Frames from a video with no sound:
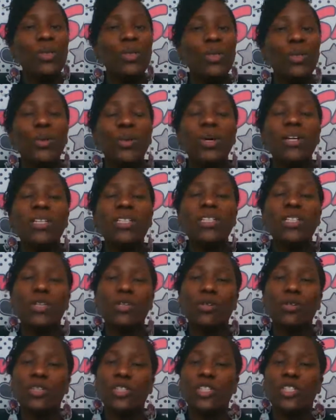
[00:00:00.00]
to a
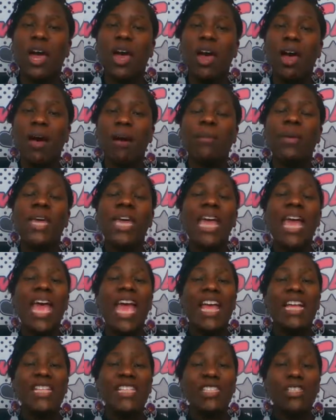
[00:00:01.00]
secure job.
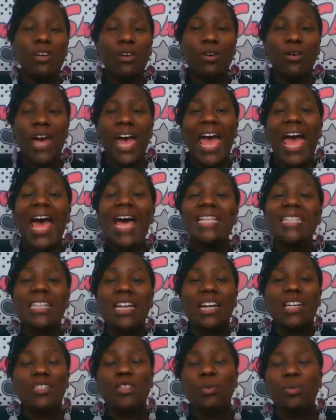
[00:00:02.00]
And so as an
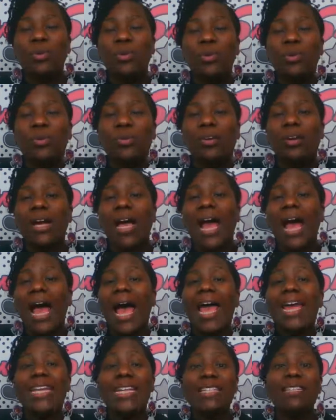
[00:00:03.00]
entrepreneur,
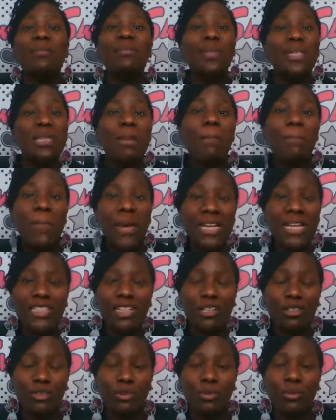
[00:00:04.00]
I need to be the best
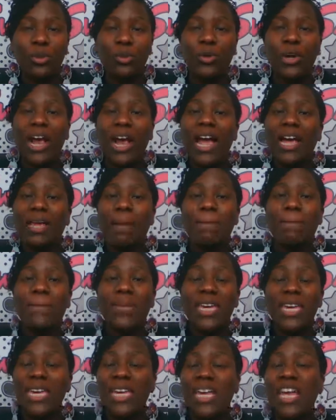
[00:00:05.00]
entrepreneur I can
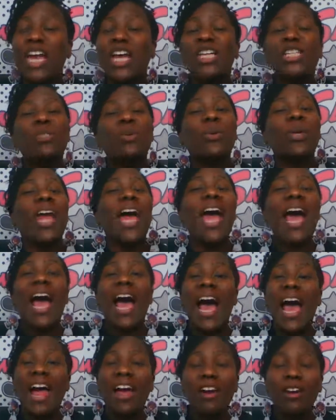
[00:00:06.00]
be. So when I
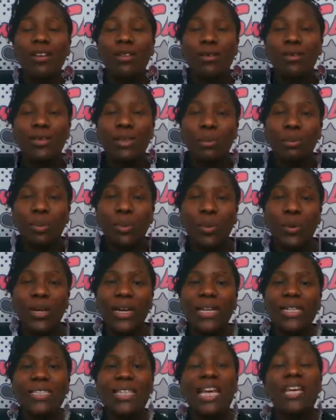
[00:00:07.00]
hire those
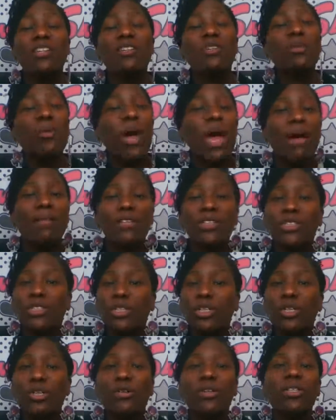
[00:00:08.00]
employees, they do have a
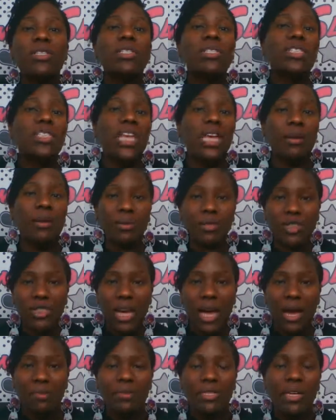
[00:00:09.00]
secure and stable
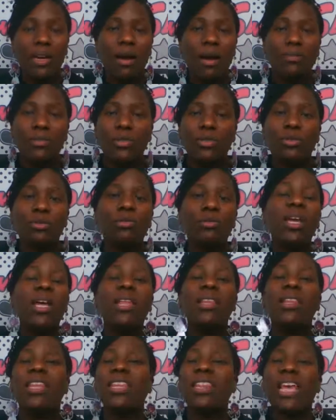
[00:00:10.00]
job to come to,
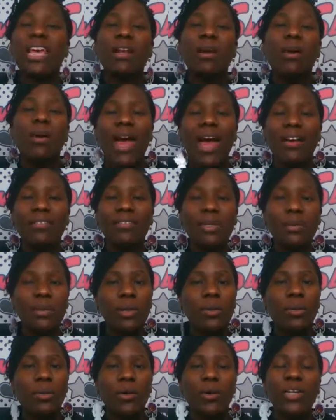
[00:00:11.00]
that they don't have to be
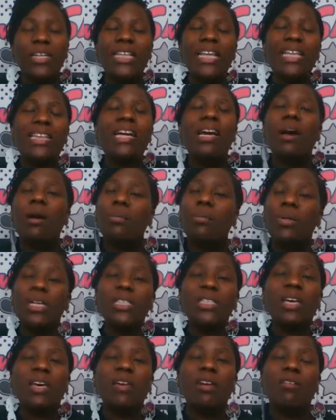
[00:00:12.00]
worried that the company
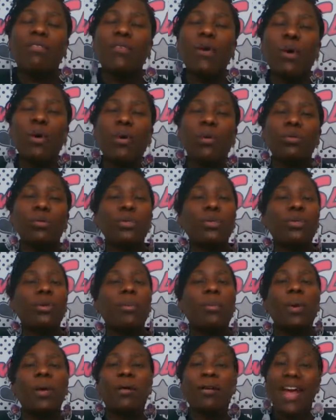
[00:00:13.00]
is going to fold. So the
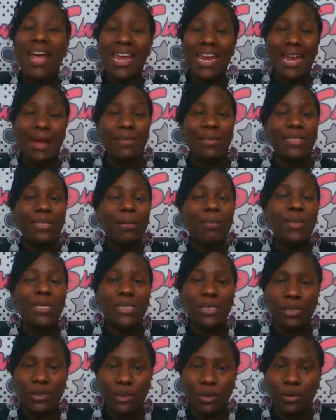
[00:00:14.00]
better I am as a
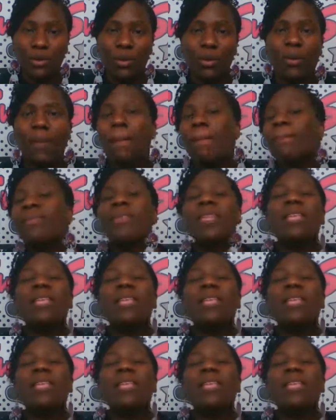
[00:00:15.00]
business owner,